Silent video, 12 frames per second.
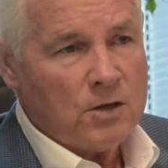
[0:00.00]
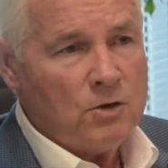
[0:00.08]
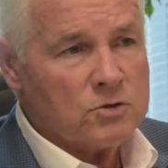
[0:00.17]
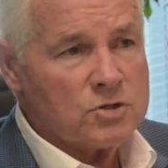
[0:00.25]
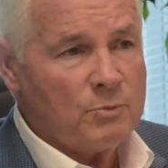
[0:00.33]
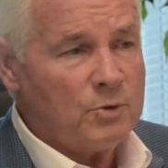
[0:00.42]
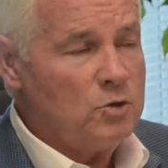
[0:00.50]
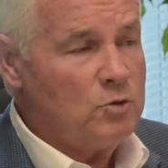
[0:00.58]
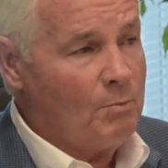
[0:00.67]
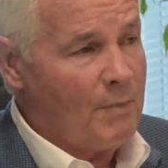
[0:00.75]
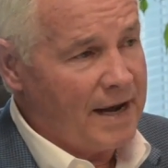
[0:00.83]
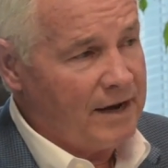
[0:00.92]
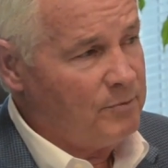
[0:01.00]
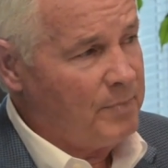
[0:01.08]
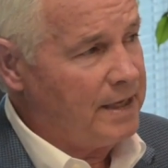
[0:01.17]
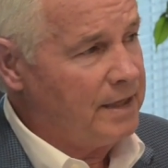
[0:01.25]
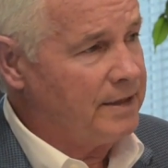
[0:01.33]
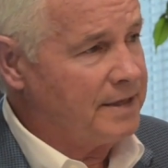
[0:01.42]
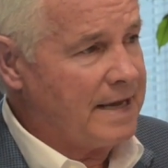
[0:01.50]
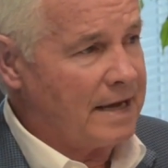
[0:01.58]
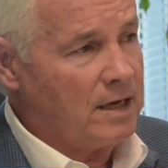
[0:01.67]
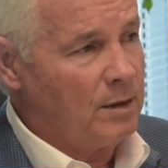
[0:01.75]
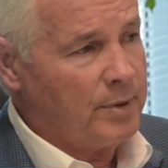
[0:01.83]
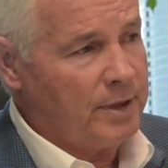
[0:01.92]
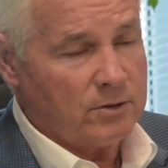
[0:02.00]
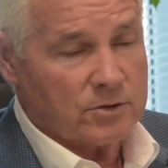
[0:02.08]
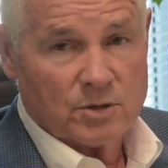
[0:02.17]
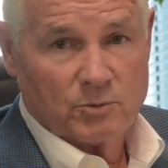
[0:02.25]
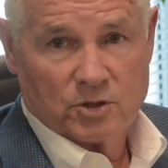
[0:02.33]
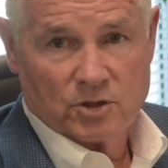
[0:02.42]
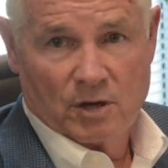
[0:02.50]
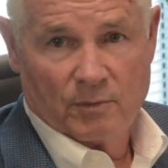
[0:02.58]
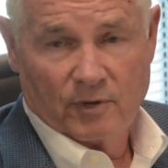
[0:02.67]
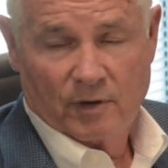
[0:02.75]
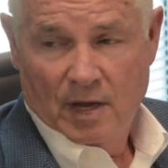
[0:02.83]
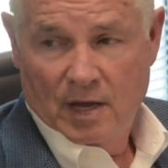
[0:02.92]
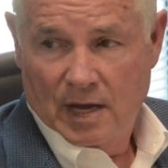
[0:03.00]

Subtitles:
know, someone who might have been in the tech company, or someone come.